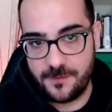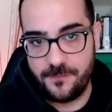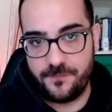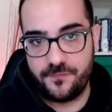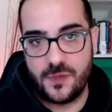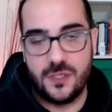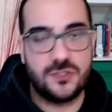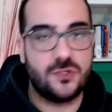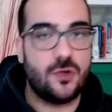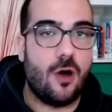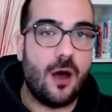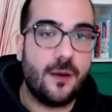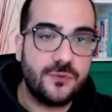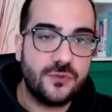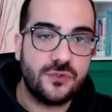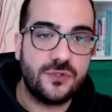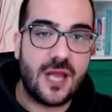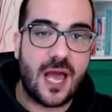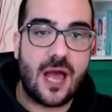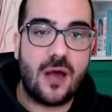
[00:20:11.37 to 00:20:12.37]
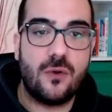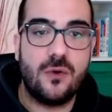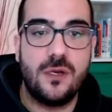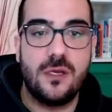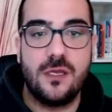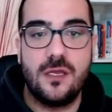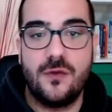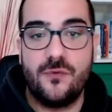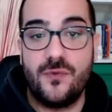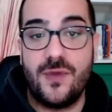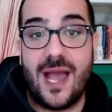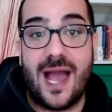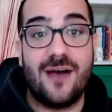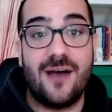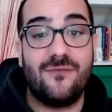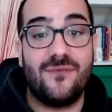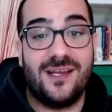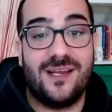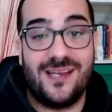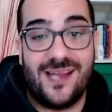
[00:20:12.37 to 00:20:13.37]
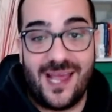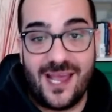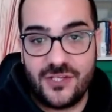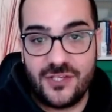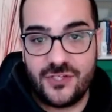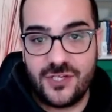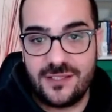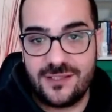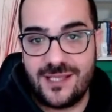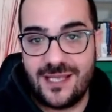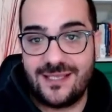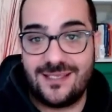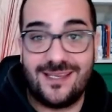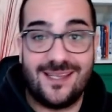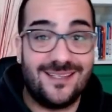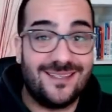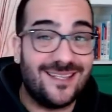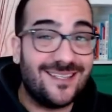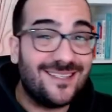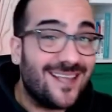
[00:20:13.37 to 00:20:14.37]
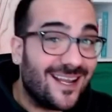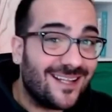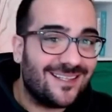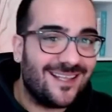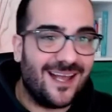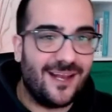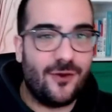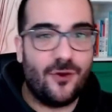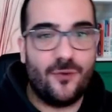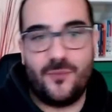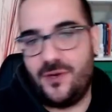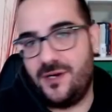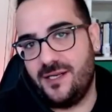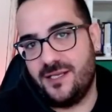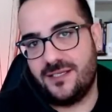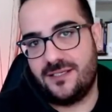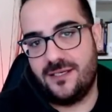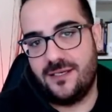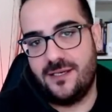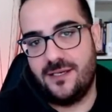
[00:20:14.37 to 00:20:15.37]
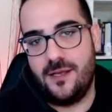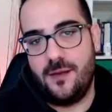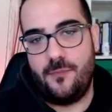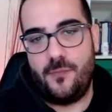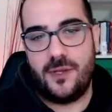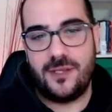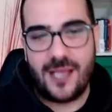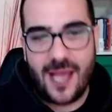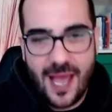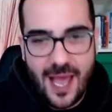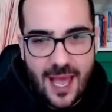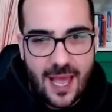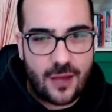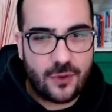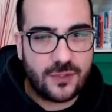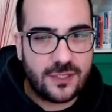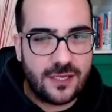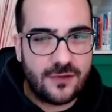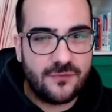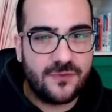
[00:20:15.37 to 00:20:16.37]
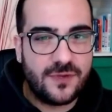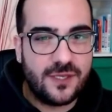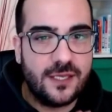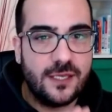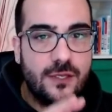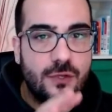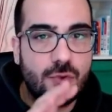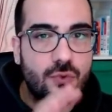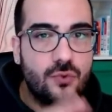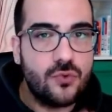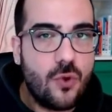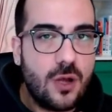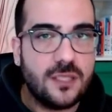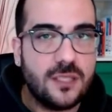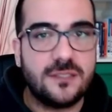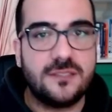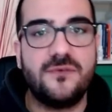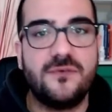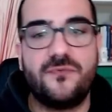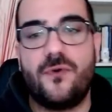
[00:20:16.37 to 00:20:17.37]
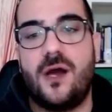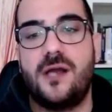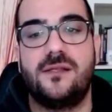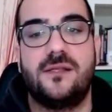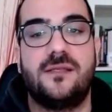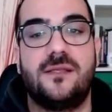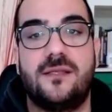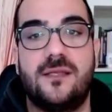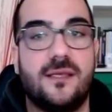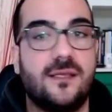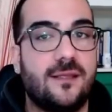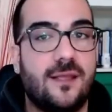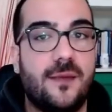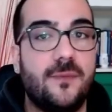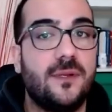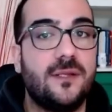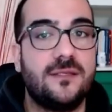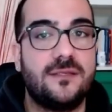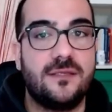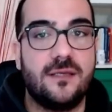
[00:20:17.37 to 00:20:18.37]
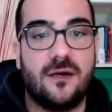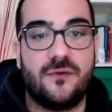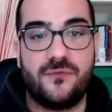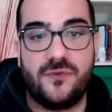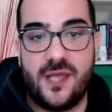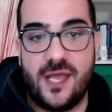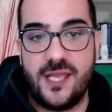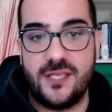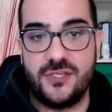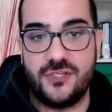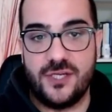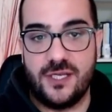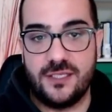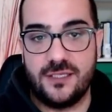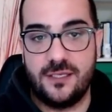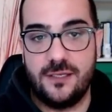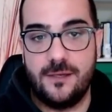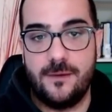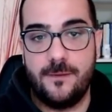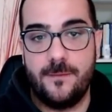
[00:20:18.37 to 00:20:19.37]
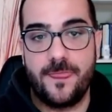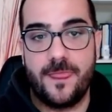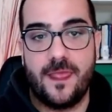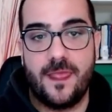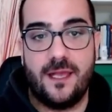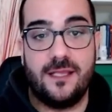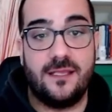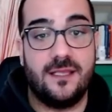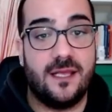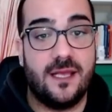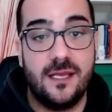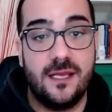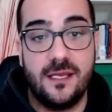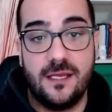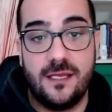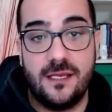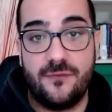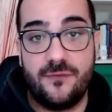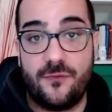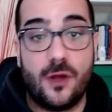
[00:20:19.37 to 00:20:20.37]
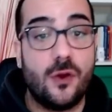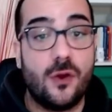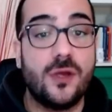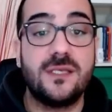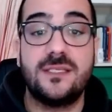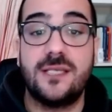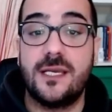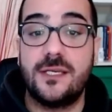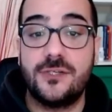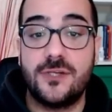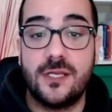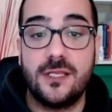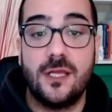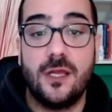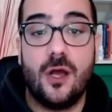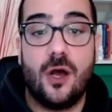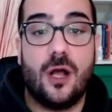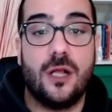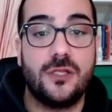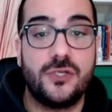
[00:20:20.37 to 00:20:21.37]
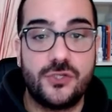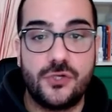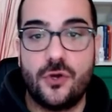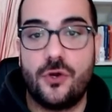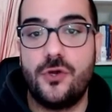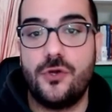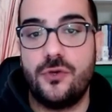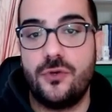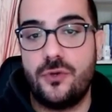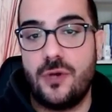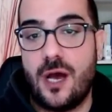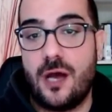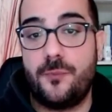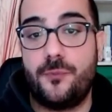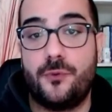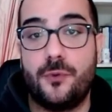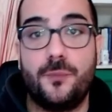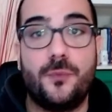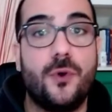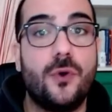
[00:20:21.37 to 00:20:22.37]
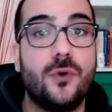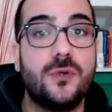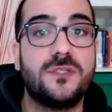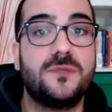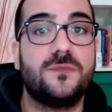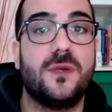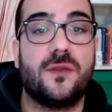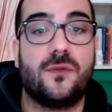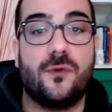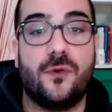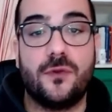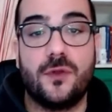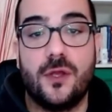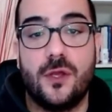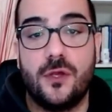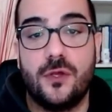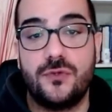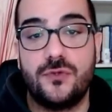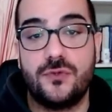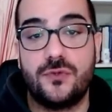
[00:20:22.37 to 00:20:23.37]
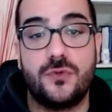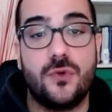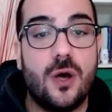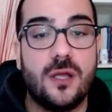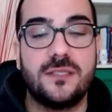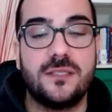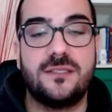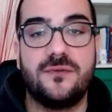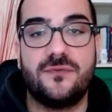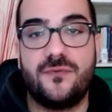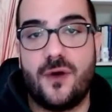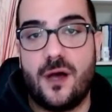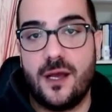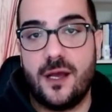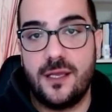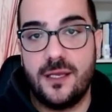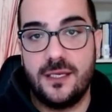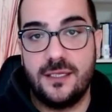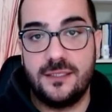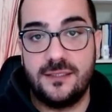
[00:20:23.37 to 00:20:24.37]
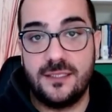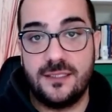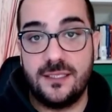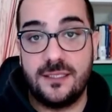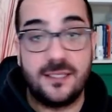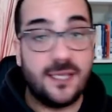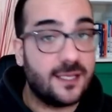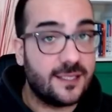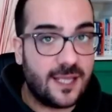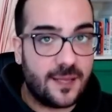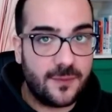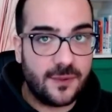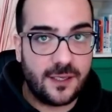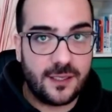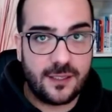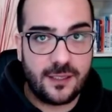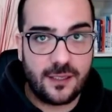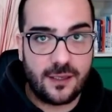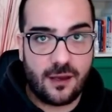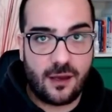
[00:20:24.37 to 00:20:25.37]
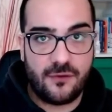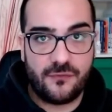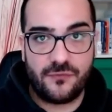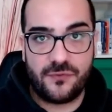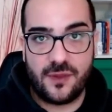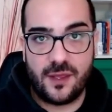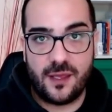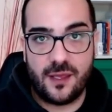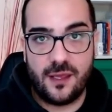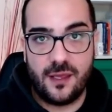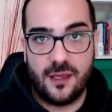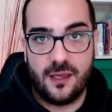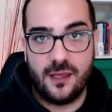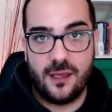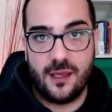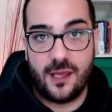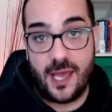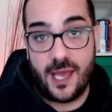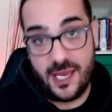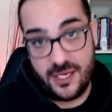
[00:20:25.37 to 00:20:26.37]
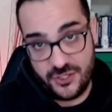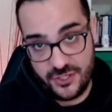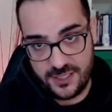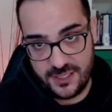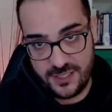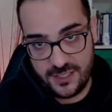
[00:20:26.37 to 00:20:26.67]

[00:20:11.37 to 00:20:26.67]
So up to now, we have an agent that can detect the anomalies. But how can we quantify the detectability of the agent? In the following section, I'll show you our proposed method to quantify the detectability of the agent.